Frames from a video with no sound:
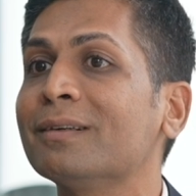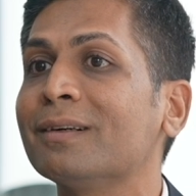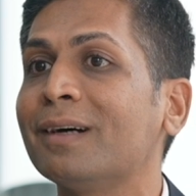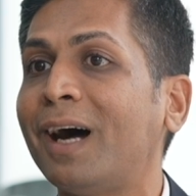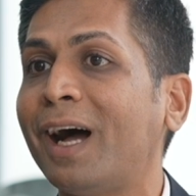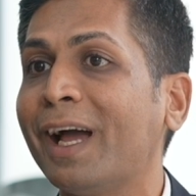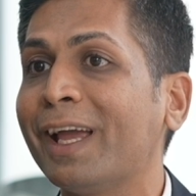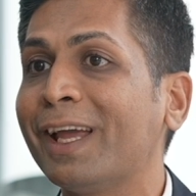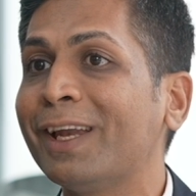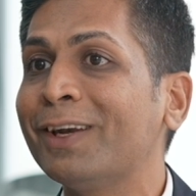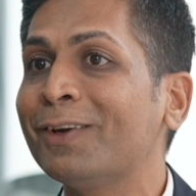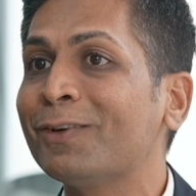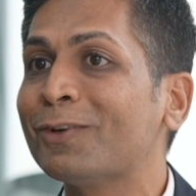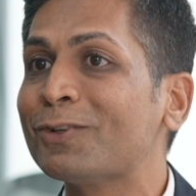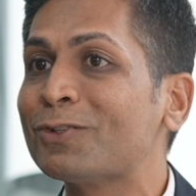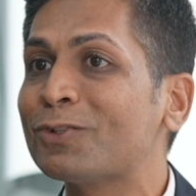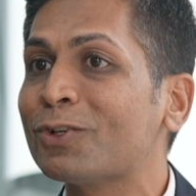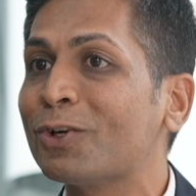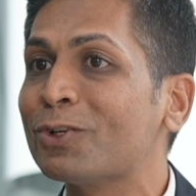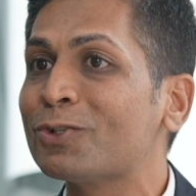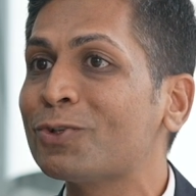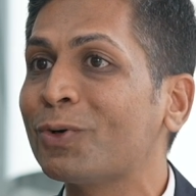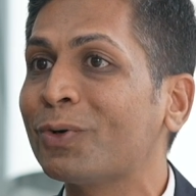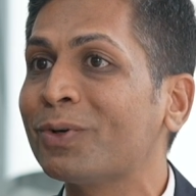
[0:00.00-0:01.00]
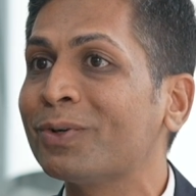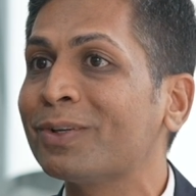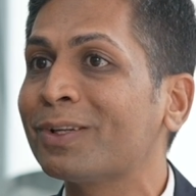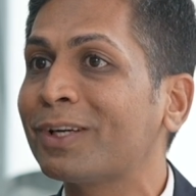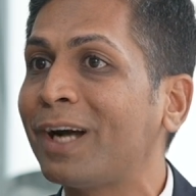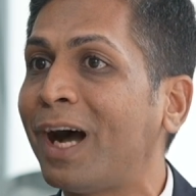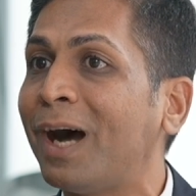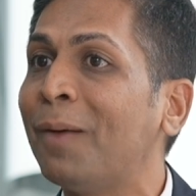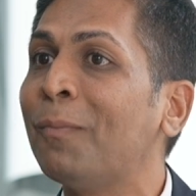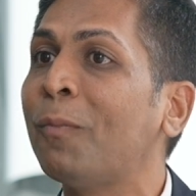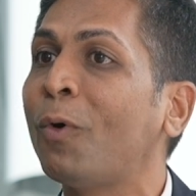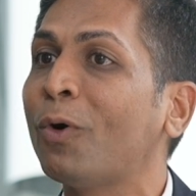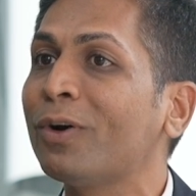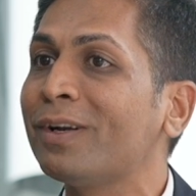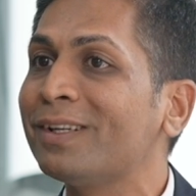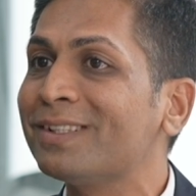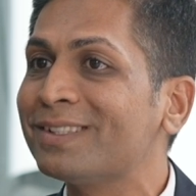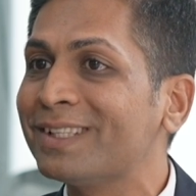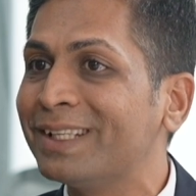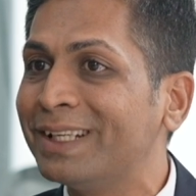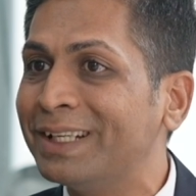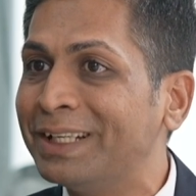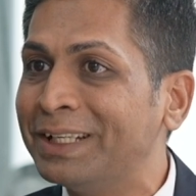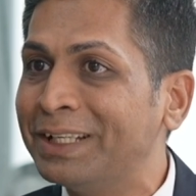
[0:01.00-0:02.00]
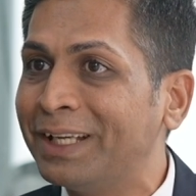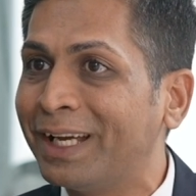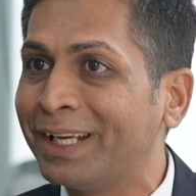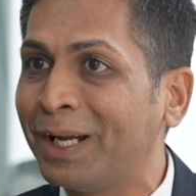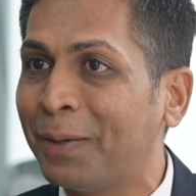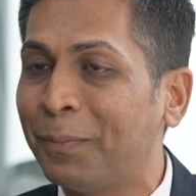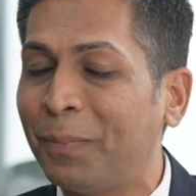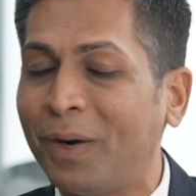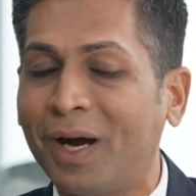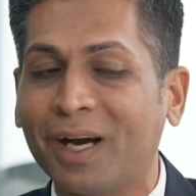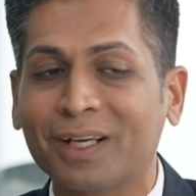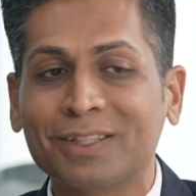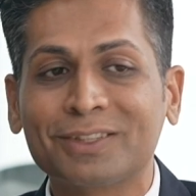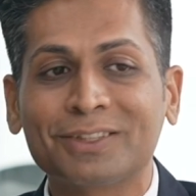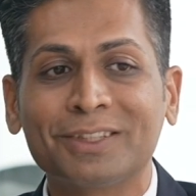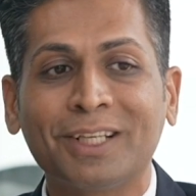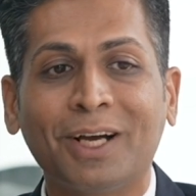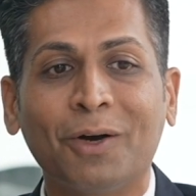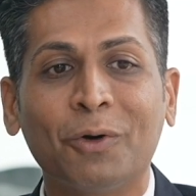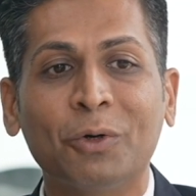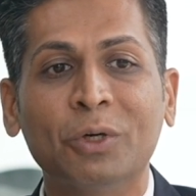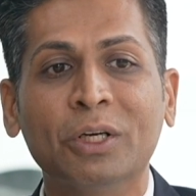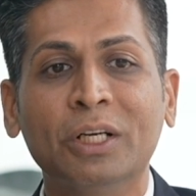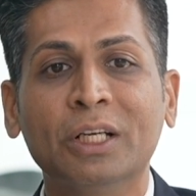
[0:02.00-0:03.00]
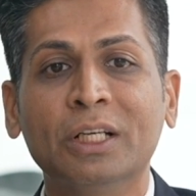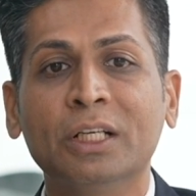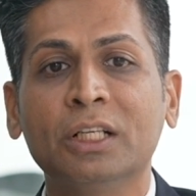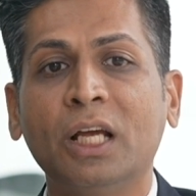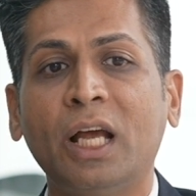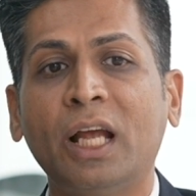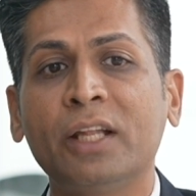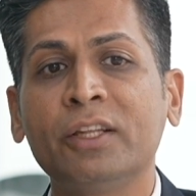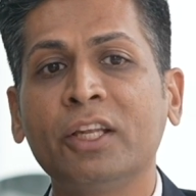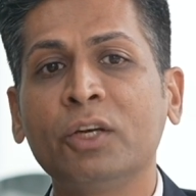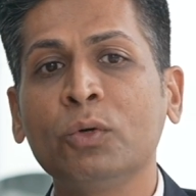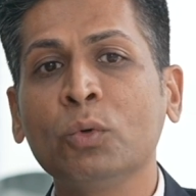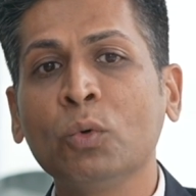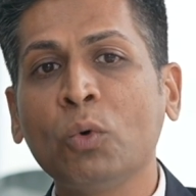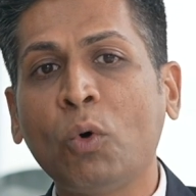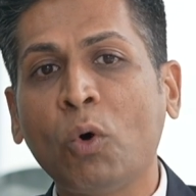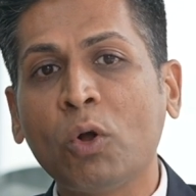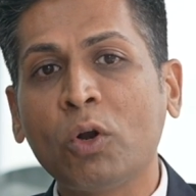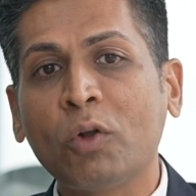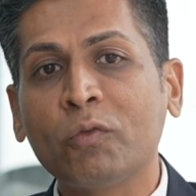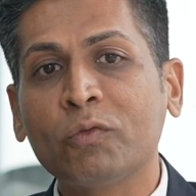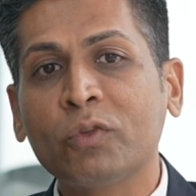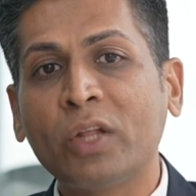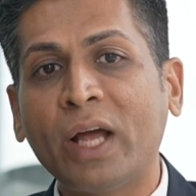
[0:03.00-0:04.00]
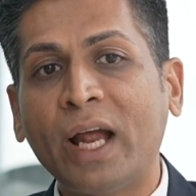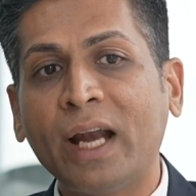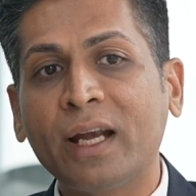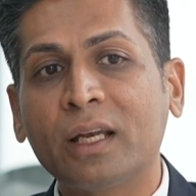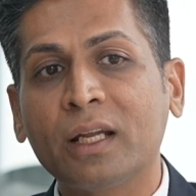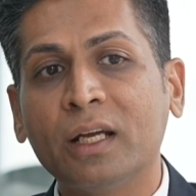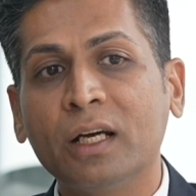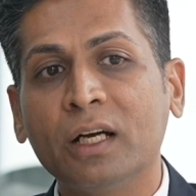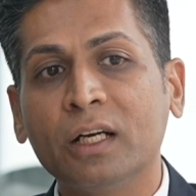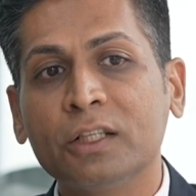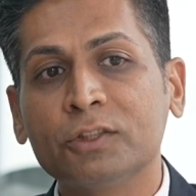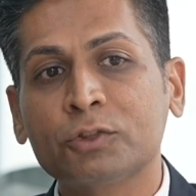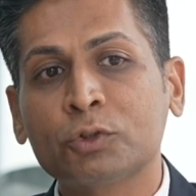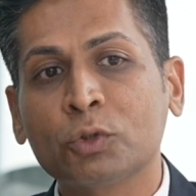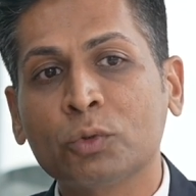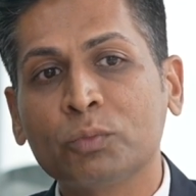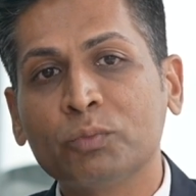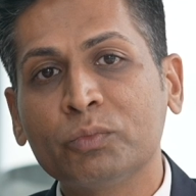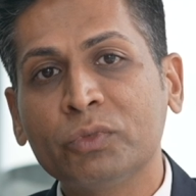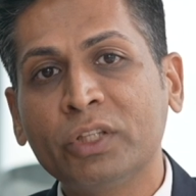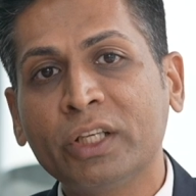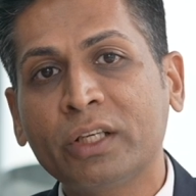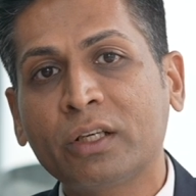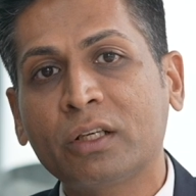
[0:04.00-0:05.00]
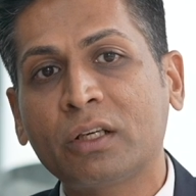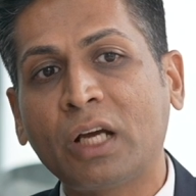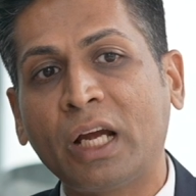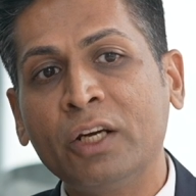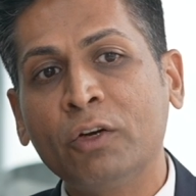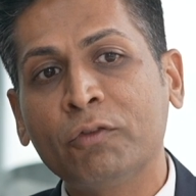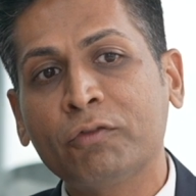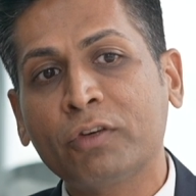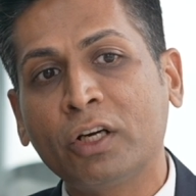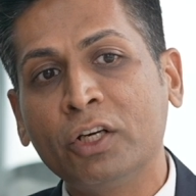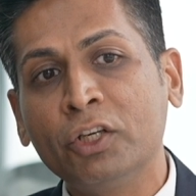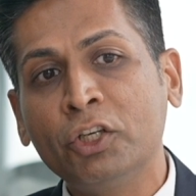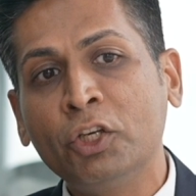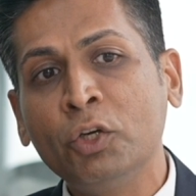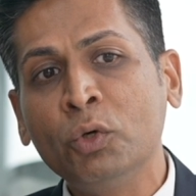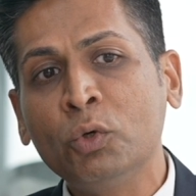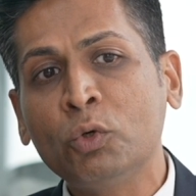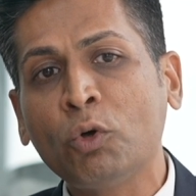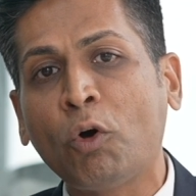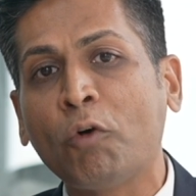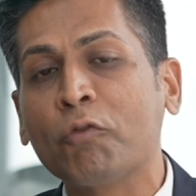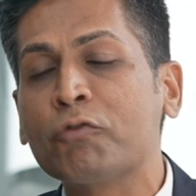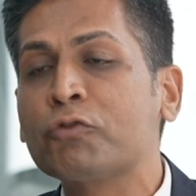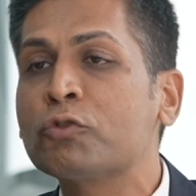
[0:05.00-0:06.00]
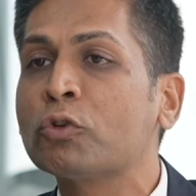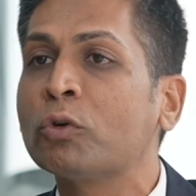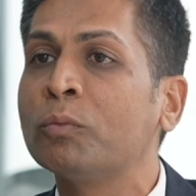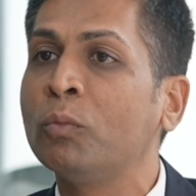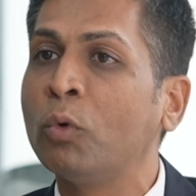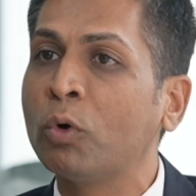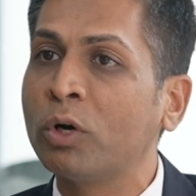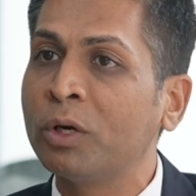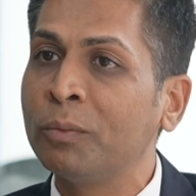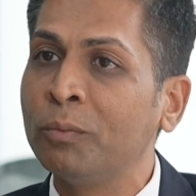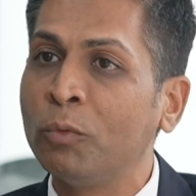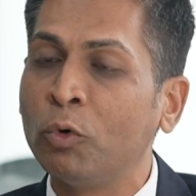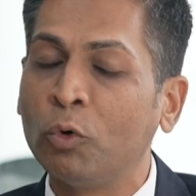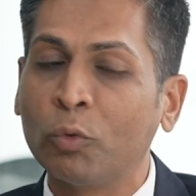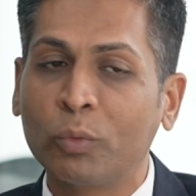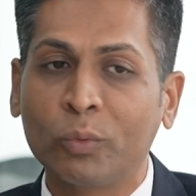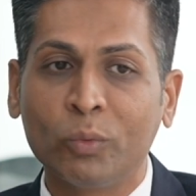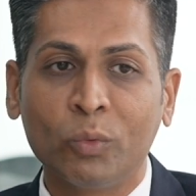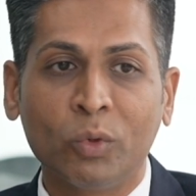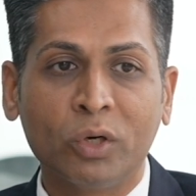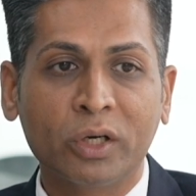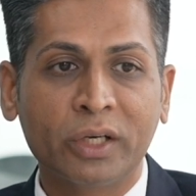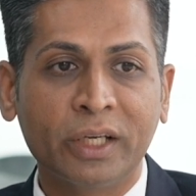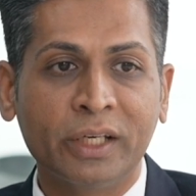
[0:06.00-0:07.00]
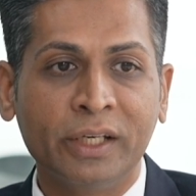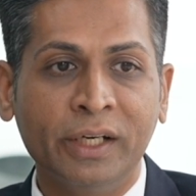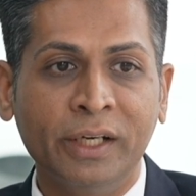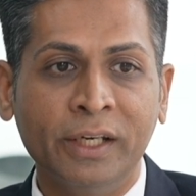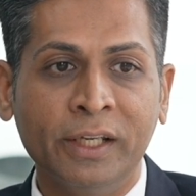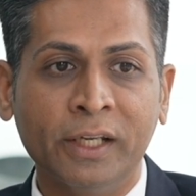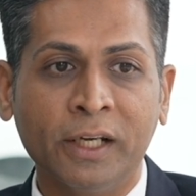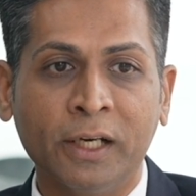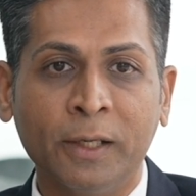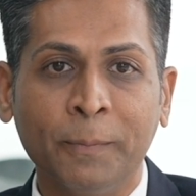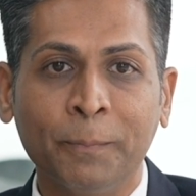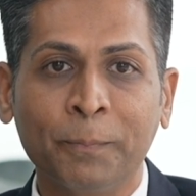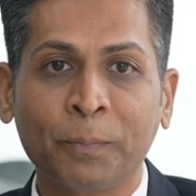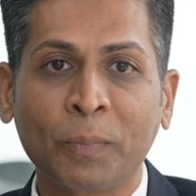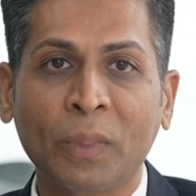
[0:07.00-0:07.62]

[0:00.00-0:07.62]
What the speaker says: high-end research on the car models in India in our parks now, and they do all of that. So they kind of continue to offshore more and more work in India.